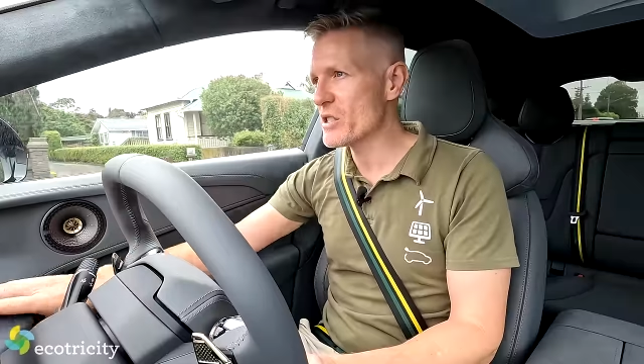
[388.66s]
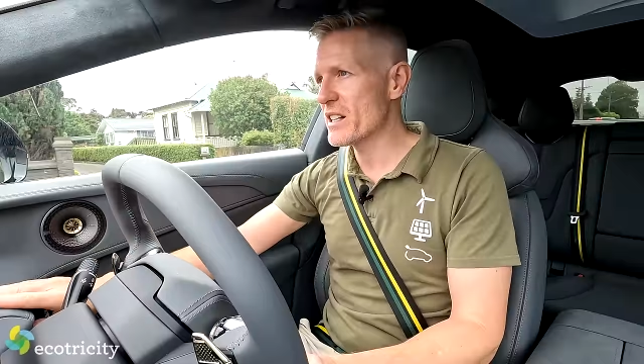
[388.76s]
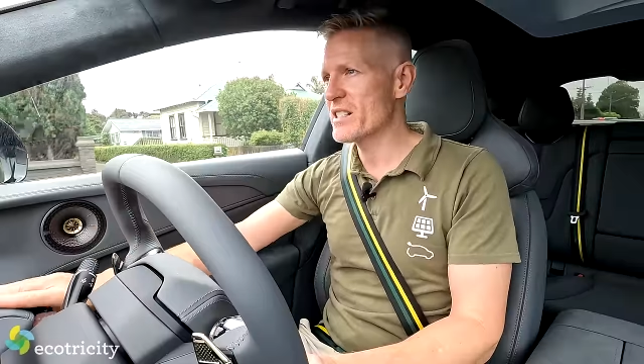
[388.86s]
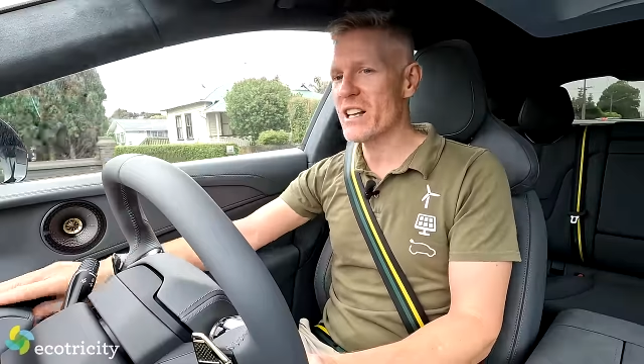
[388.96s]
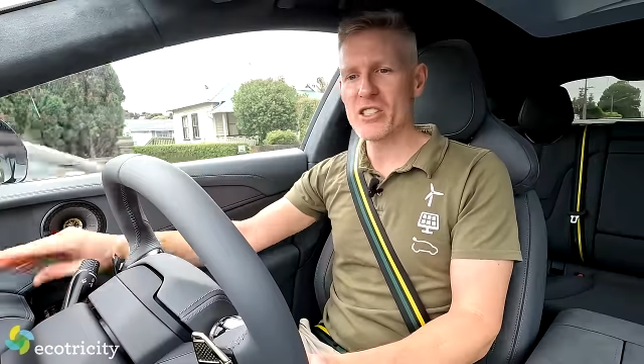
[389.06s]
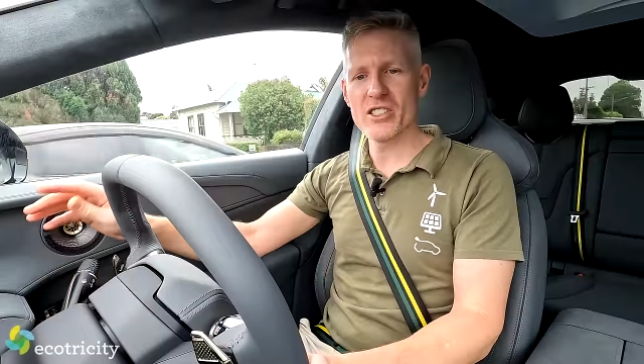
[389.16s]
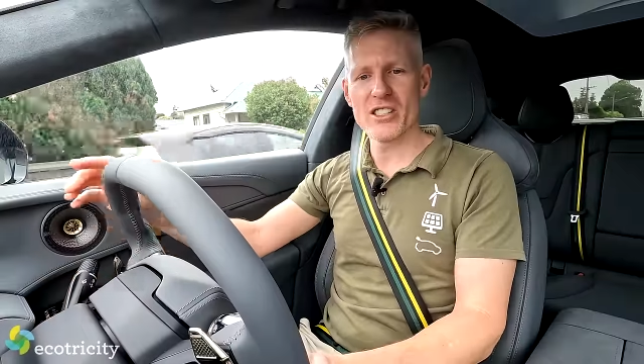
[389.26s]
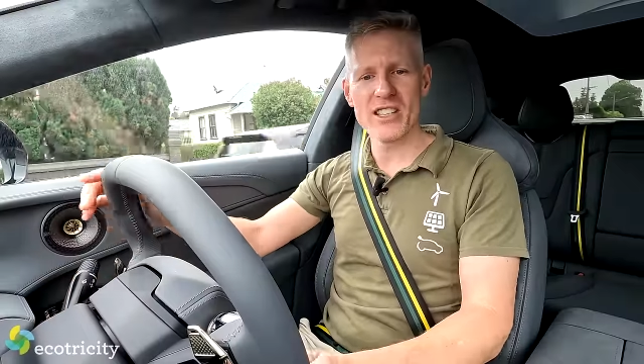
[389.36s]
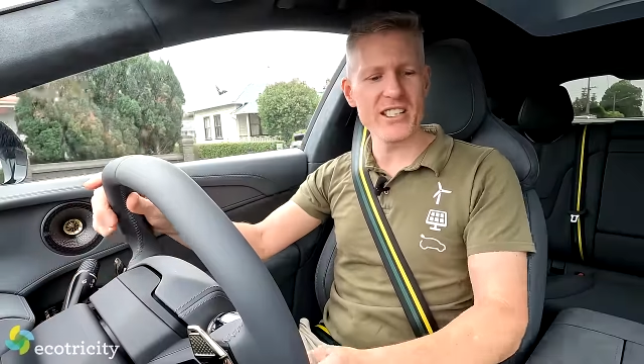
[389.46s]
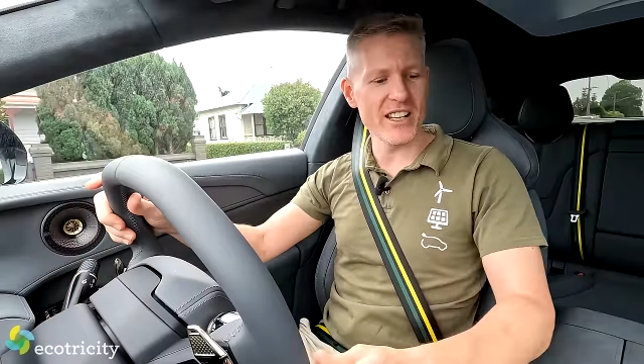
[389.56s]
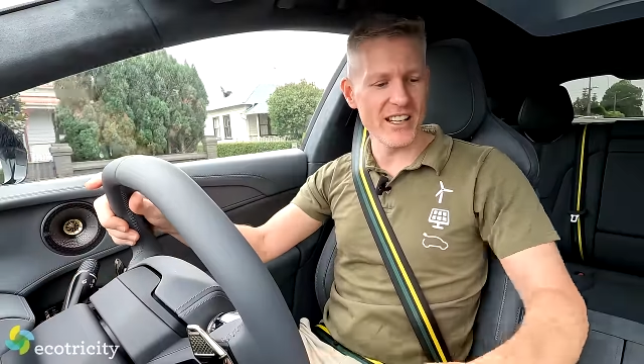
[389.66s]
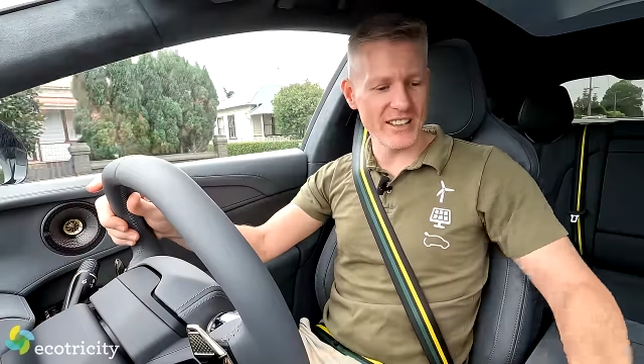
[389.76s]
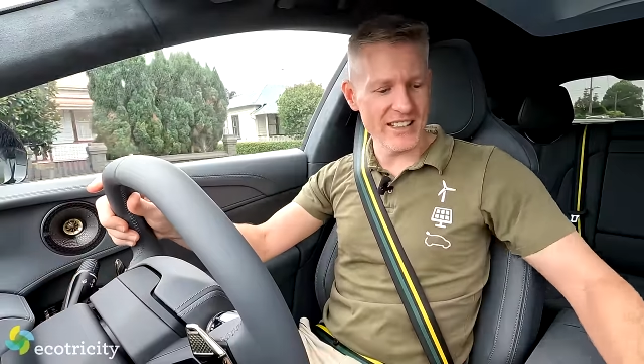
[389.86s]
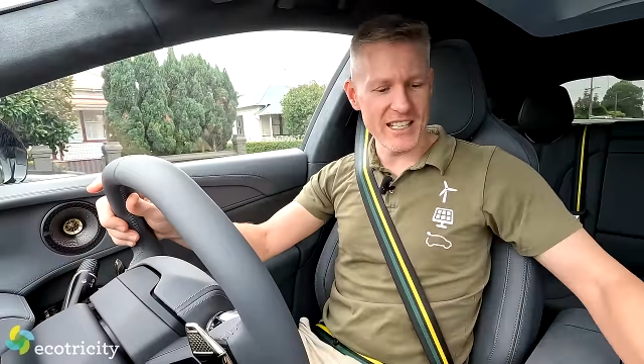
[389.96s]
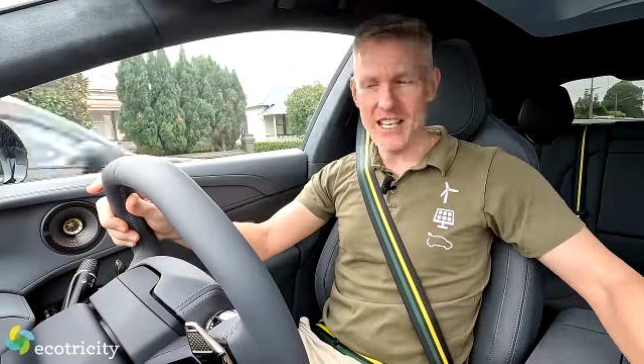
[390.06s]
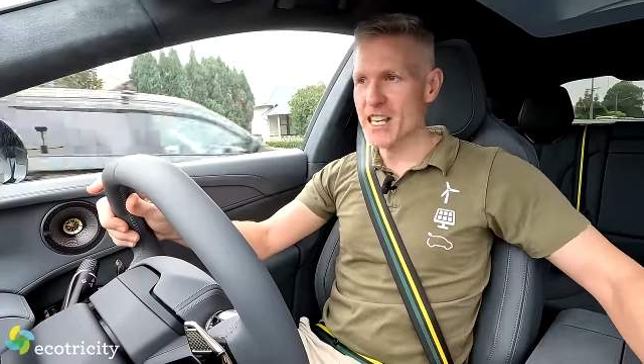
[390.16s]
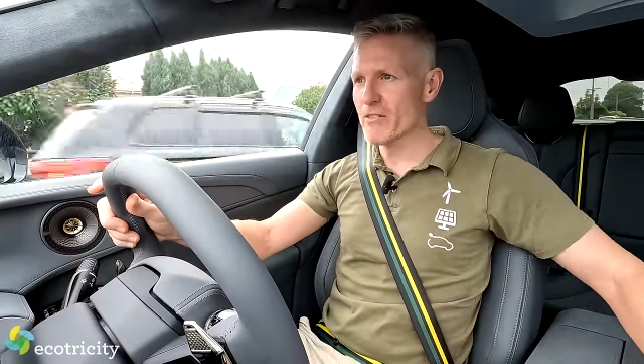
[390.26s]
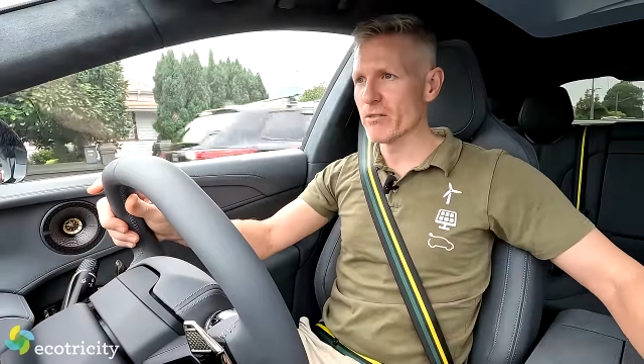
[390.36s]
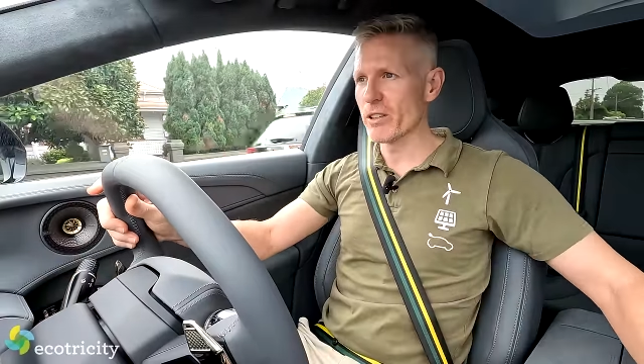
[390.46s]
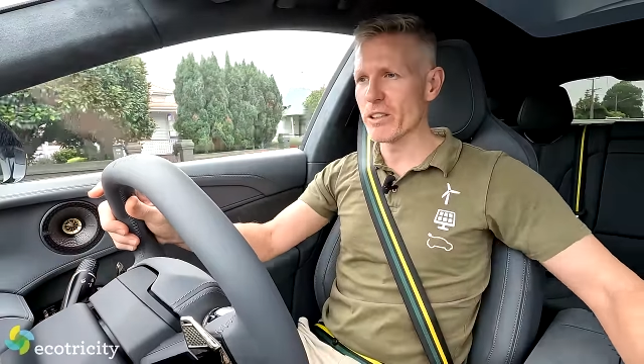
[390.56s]
much attention to detail in
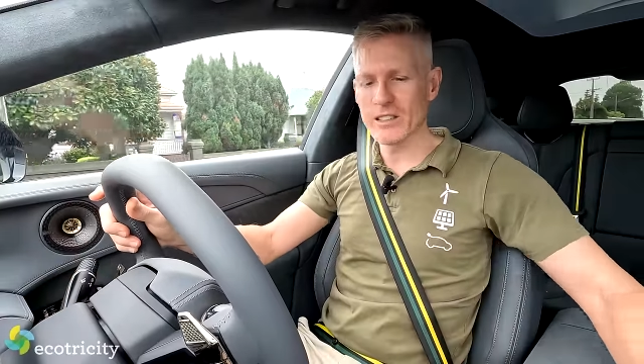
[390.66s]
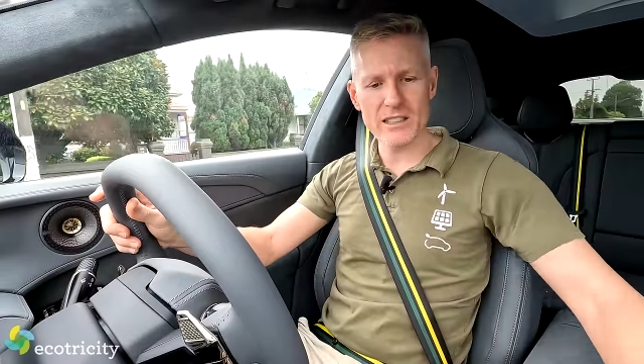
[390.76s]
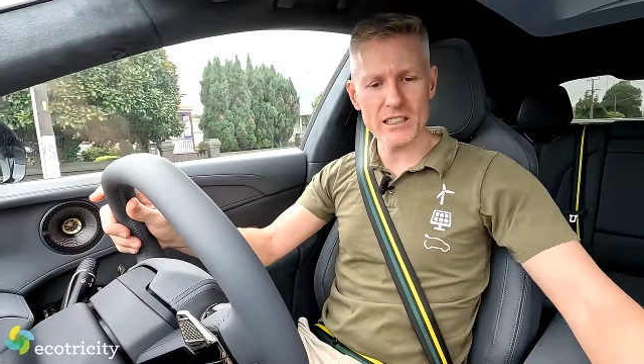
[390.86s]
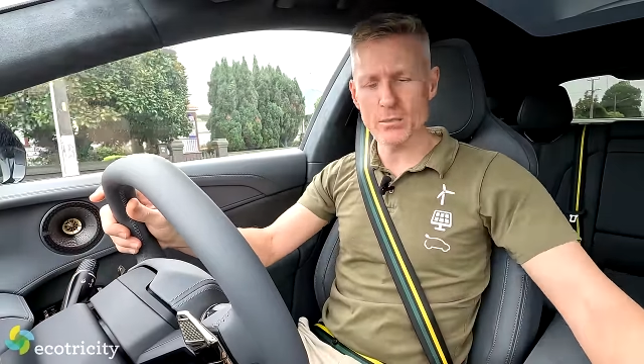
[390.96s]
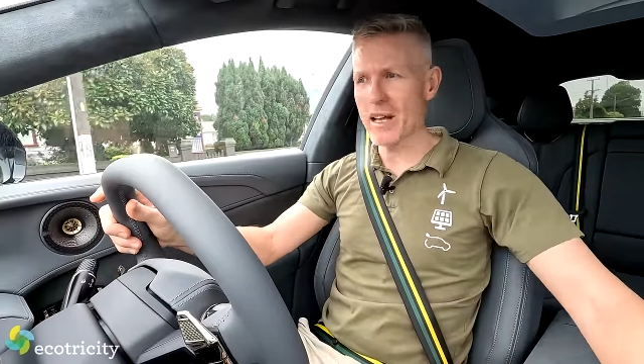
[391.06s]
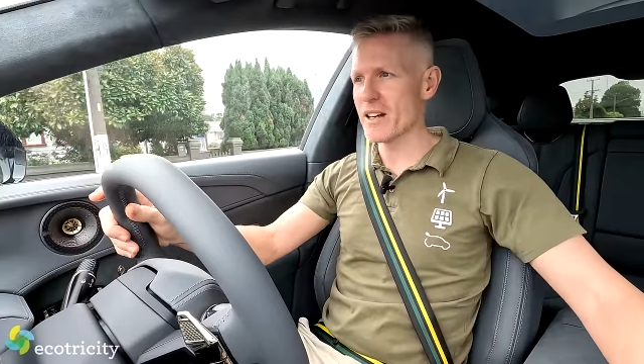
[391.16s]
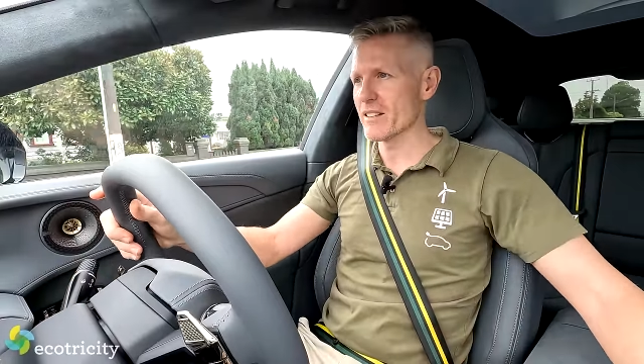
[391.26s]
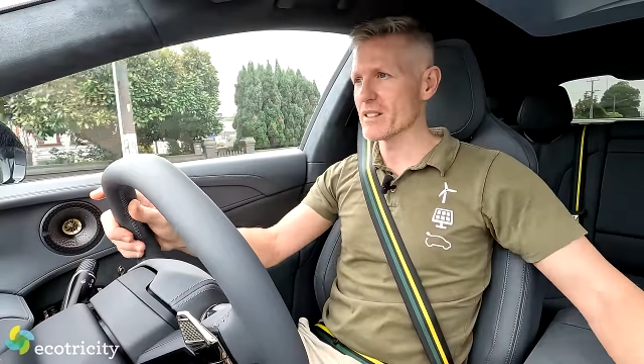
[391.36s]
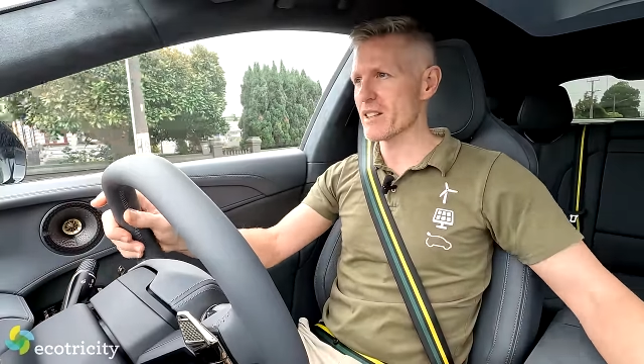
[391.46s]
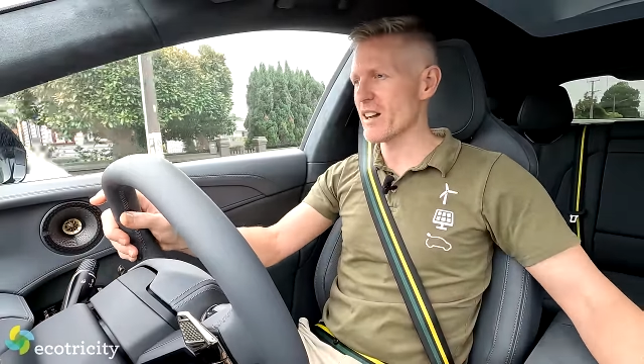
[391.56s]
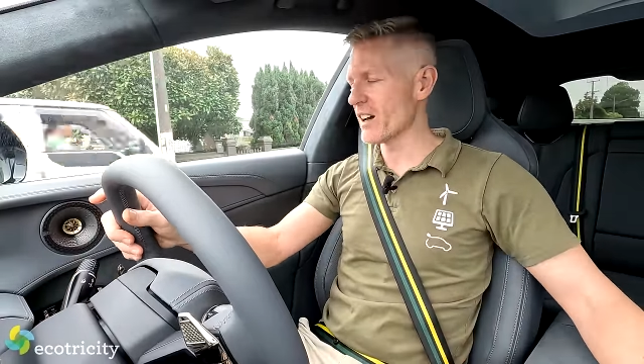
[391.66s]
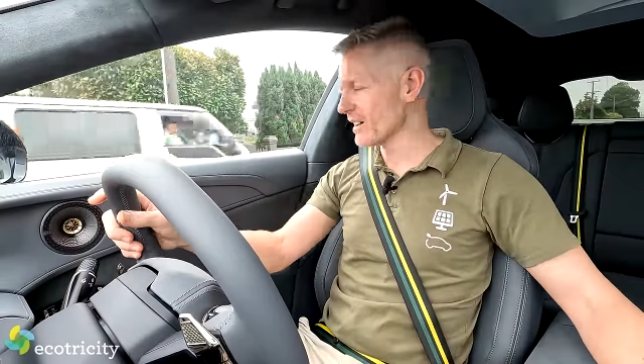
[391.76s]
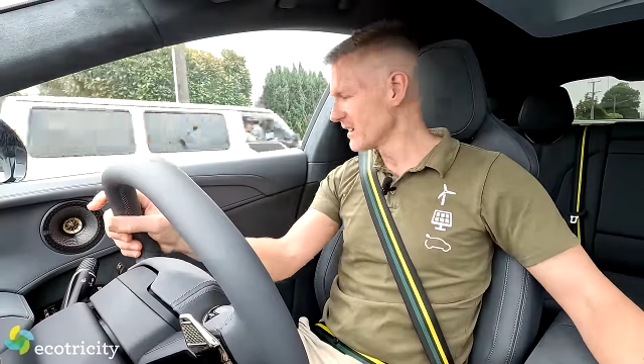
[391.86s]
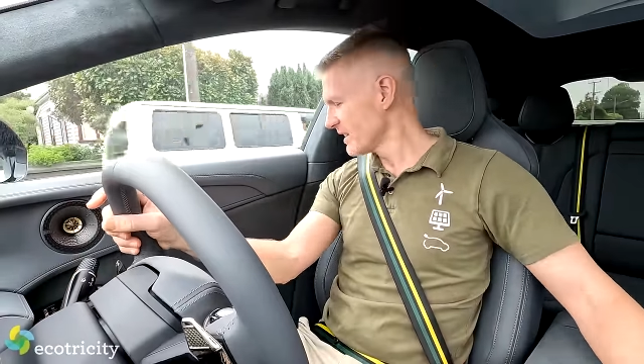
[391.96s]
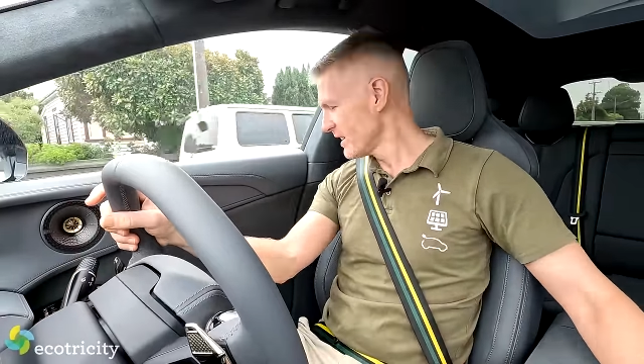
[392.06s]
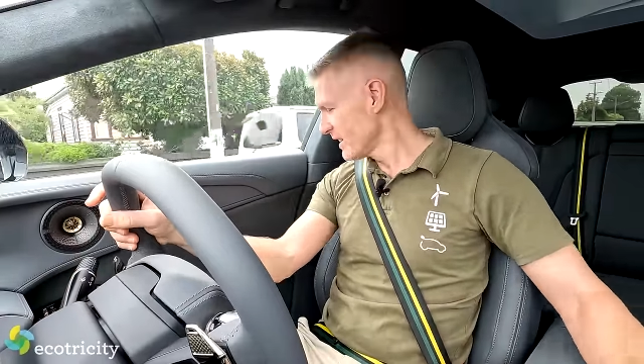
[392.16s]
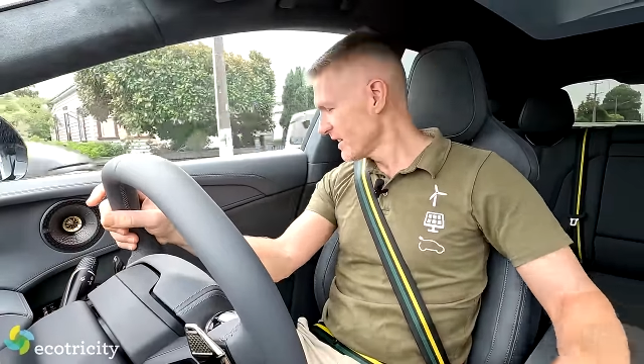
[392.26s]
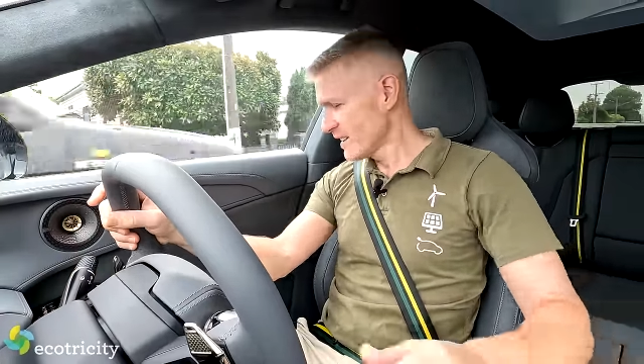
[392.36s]
every little part of this car. Let's